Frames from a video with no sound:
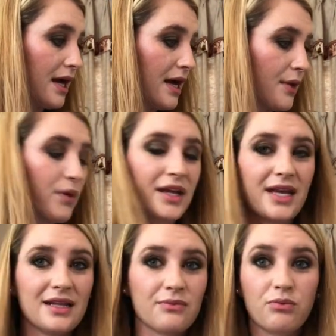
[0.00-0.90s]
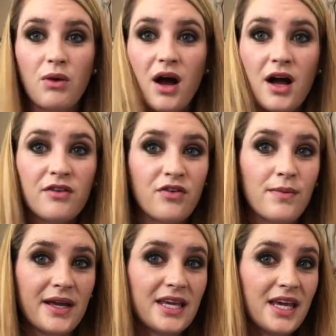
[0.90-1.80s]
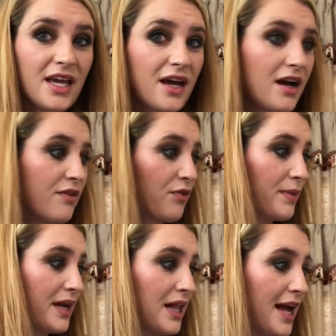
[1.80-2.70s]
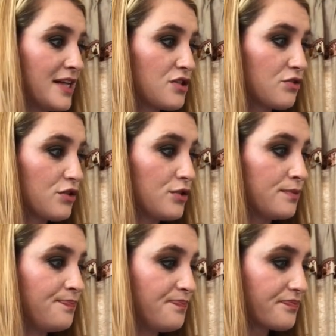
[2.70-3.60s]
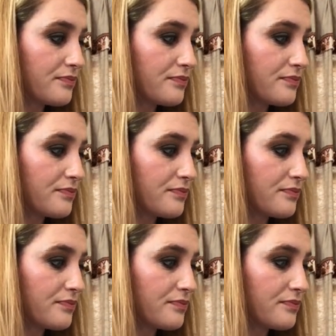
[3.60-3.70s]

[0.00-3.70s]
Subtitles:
I want to get a rug from IKEA for my classroom.